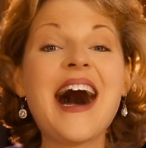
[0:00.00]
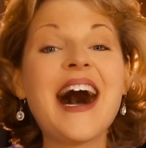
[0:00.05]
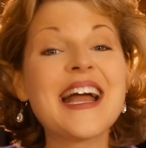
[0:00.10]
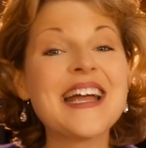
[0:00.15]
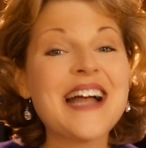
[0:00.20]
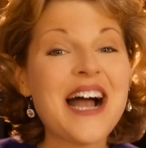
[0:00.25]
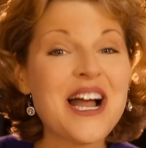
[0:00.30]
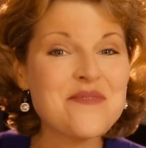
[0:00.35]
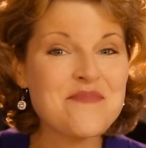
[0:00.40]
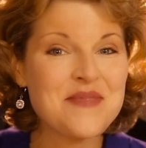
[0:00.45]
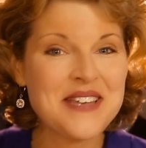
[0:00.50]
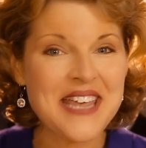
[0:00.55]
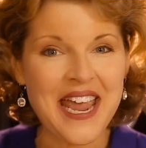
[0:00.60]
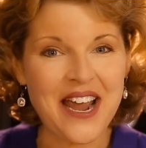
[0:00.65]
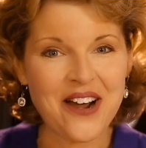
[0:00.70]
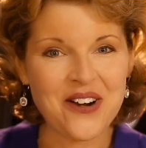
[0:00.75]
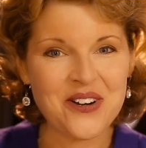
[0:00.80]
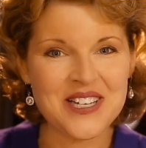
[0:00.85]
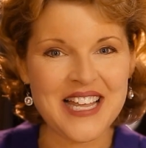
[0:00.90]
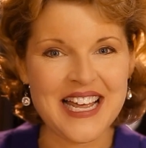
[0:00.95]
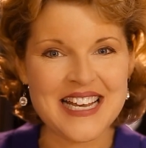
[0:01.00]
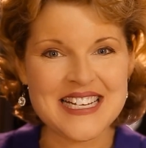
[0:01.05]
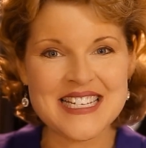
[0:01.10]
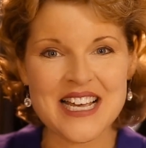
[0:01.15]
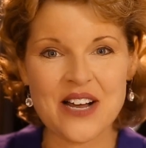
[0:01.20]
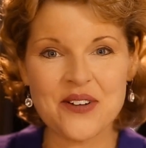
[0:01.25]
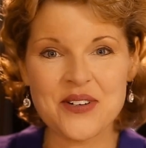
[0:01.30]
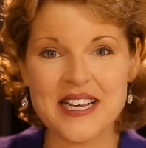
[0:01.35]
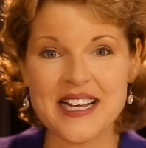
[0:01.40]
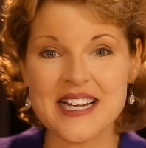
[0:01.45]
Hi, I'm Caroline
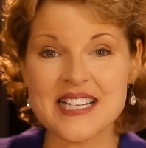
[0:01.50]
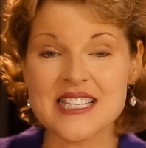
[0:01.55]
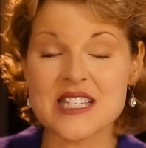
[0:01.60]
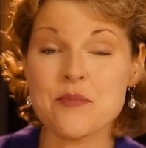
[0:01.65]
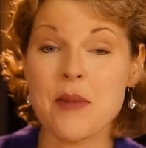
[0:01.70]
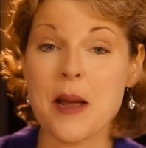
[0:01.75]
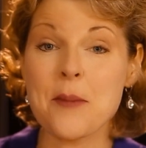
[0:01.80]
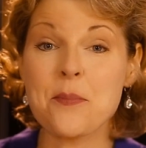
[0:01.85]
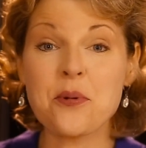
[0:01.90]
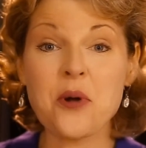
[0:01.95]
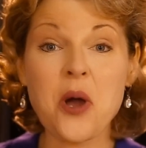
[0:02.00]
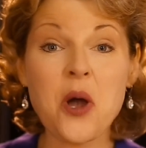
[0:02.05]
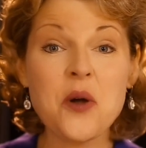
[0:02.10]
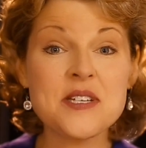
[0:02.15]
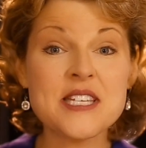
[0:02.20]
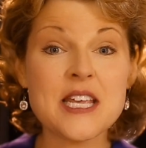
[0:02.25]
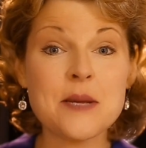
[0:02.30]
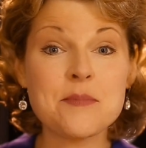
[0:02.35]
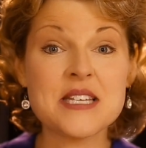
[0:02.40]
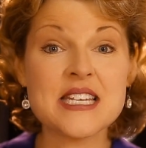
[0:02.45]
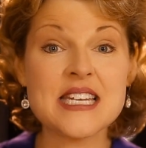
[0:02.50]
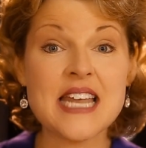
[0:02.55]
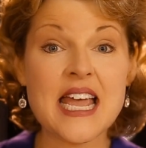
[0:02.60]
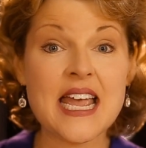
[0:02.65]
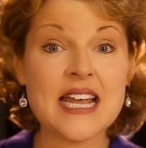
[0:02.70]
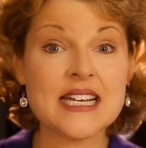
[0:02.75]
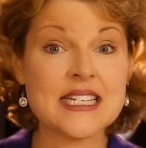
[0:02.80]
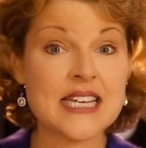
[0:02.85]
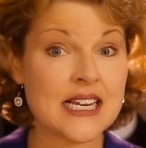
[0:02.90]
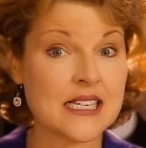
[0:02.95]
Dowd-Higgins, and my pro tip
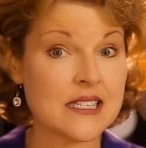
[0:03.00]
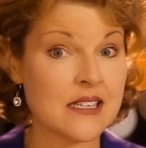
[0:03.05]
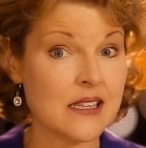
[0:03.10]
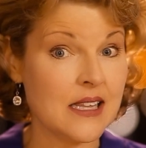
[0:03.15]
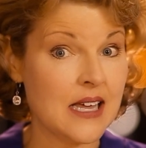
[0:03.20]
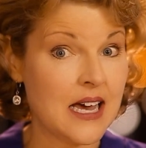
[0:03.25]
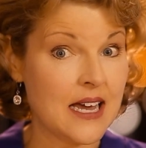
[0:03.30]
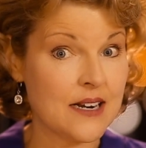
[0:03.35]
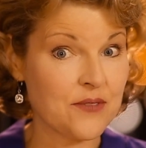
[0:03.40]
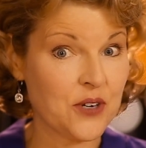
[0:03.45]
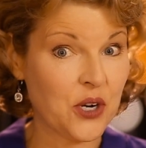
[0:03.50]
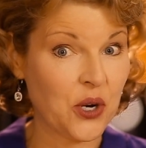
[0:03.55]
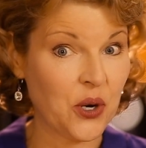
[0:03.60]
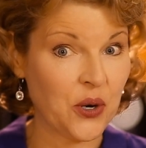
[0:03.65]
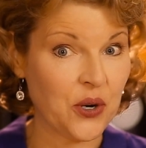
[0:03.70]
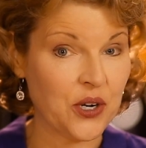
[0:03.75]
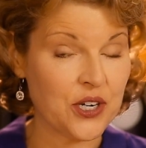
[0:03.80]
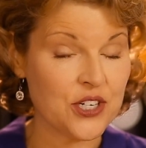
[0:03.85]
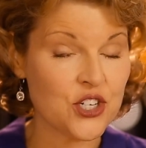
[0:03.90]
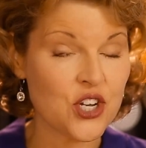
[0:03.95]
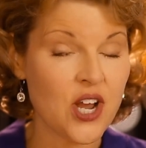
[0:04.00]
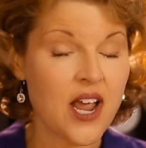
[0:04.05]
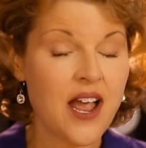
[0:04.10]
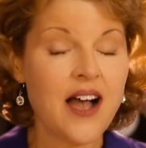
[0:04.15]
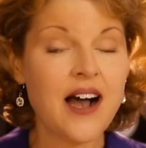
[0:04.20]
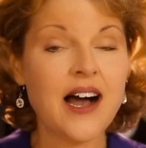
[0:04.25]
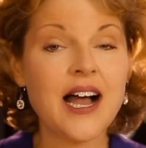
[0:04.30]
today takes a lot of courage.